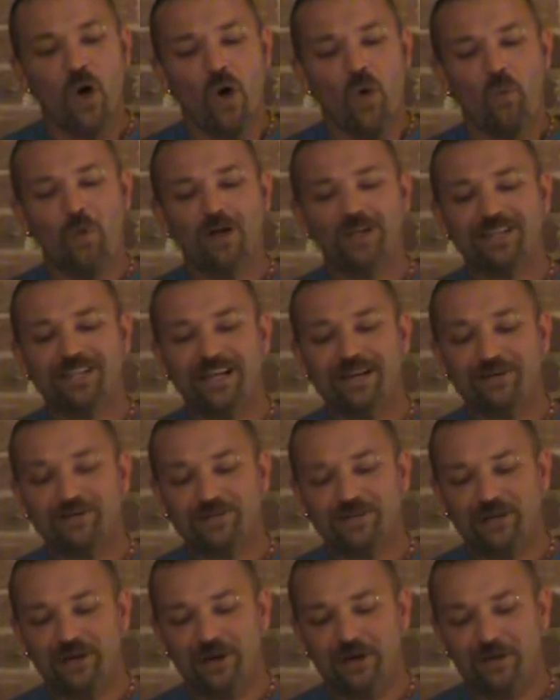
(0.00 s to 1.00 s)
While
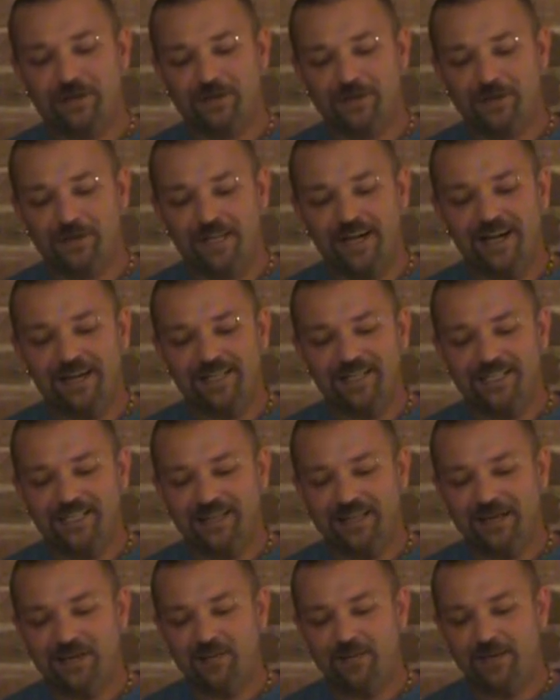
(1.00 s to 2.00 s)
lounging on the
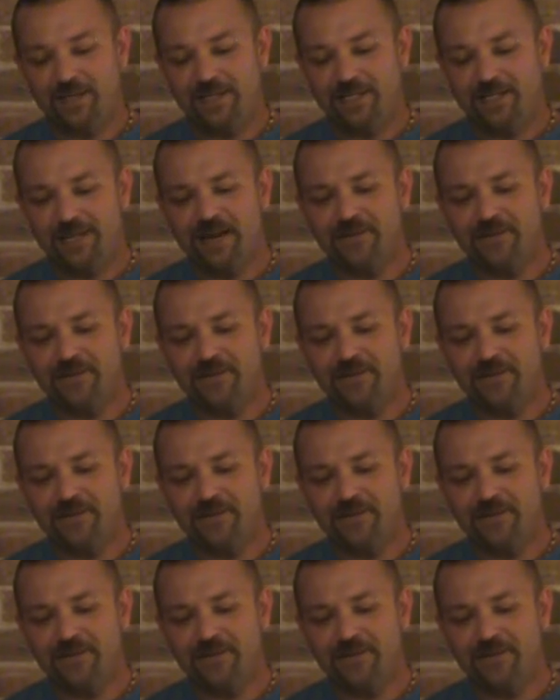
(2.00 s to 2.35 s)
isolated beach,